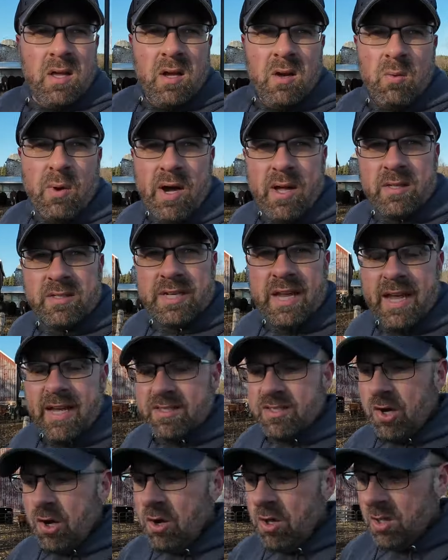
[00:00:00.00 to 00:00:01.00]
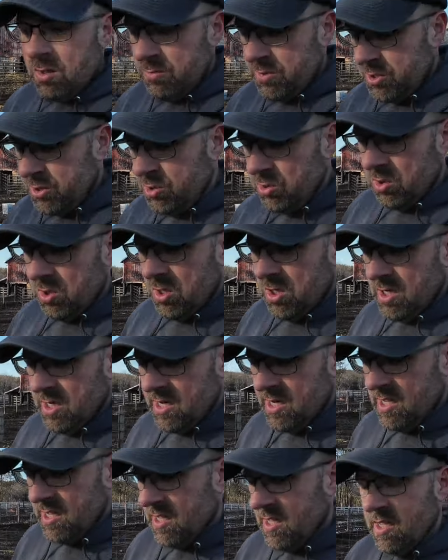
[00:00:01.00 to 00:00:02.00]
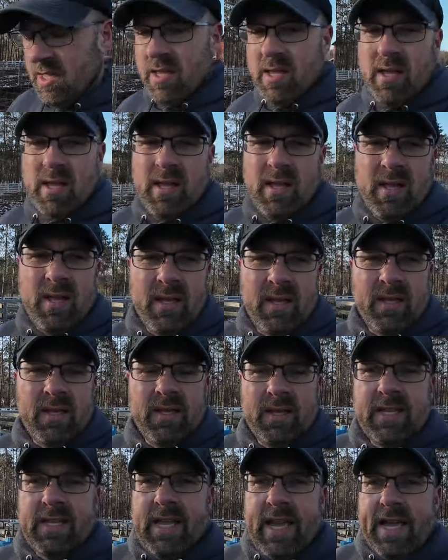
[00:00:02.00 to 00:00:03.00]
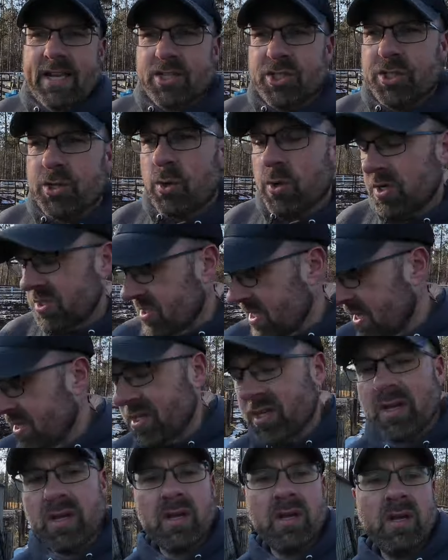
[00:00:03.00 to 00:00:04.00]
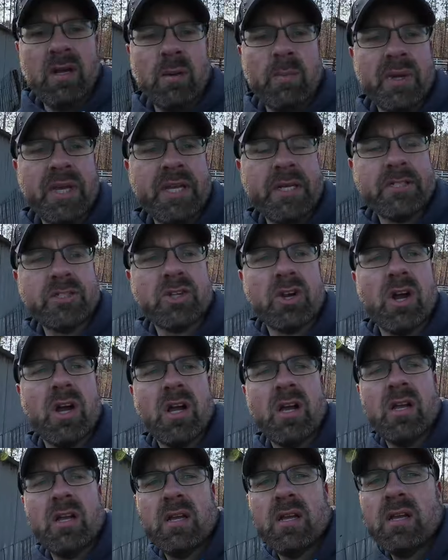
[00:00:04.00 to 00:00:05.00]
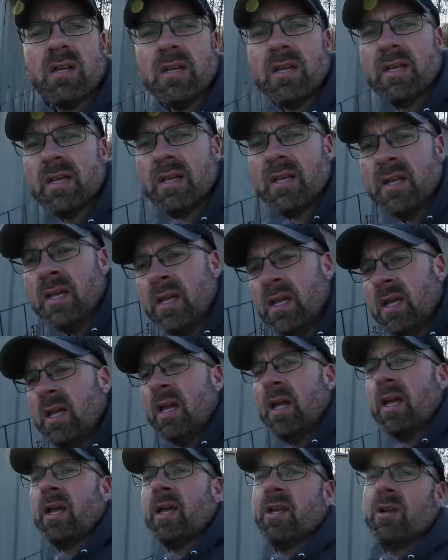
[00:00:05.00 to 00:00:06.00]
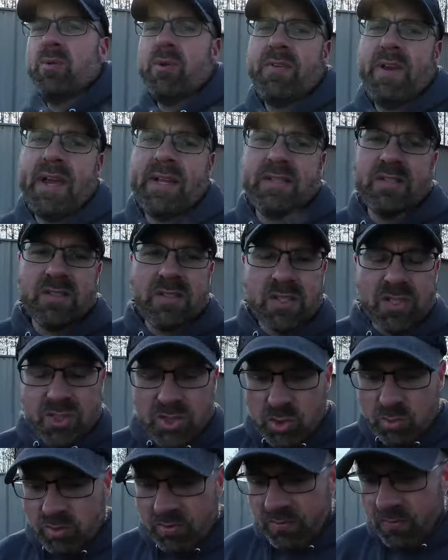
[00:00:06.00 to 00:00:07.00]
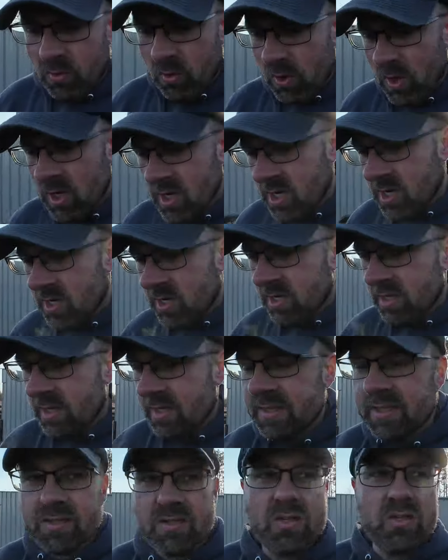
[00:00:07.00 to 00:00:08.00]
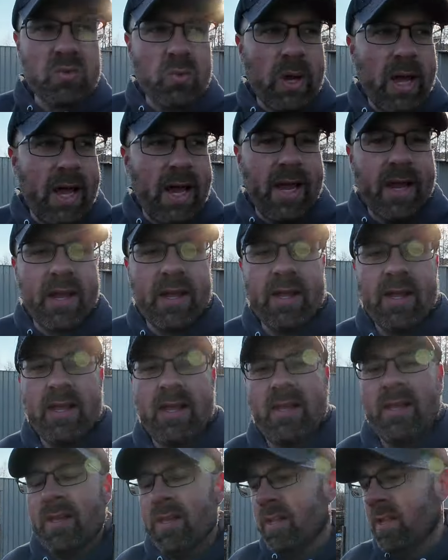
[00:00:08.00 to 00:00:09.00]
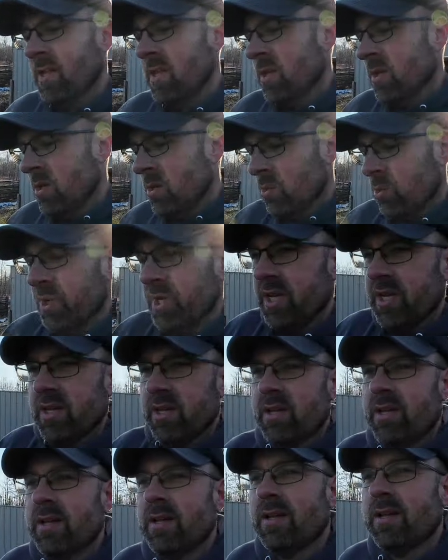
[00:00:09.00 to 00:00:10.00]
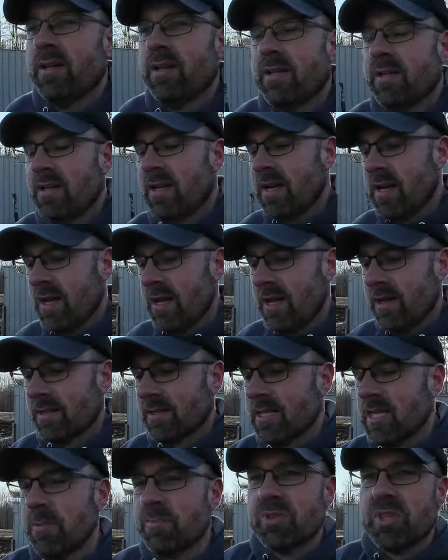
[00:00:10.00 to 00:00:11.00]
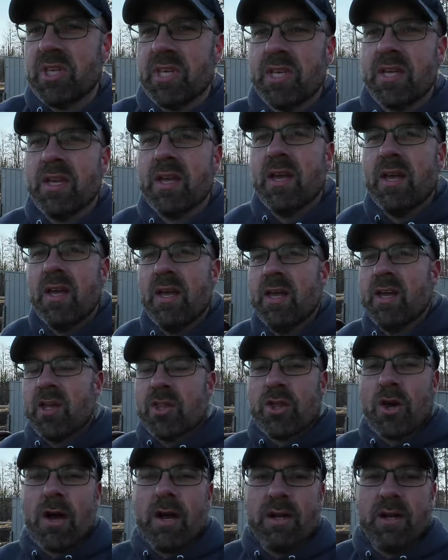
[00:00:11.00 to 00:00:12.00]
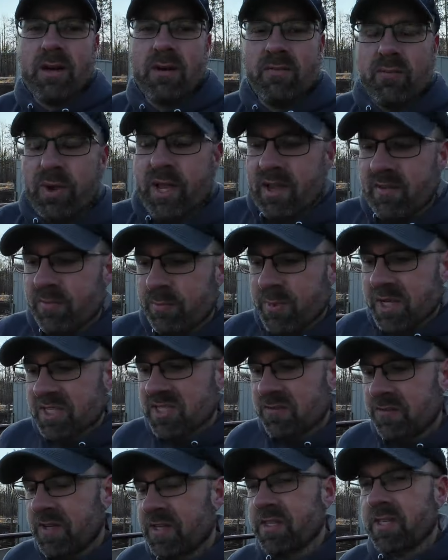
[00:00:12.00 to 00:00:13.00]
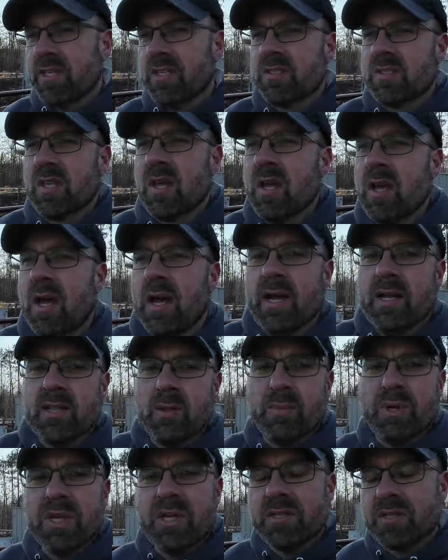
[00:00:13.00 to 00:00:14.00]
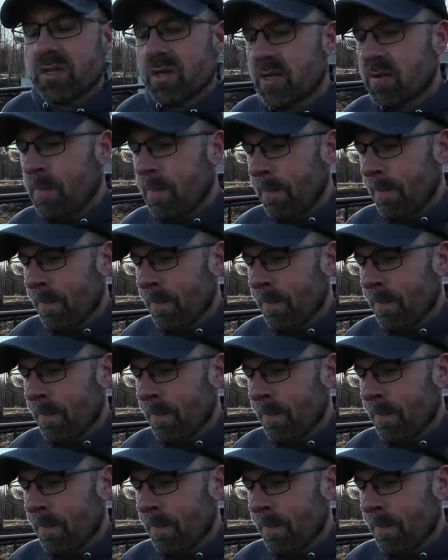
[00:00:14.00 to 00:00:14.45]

While Dad's hauling manure, he actually noticed on the Mahindra, and we've had this issue before, and this is why we keep the thought of, we have mixed feelings on the Mahindra,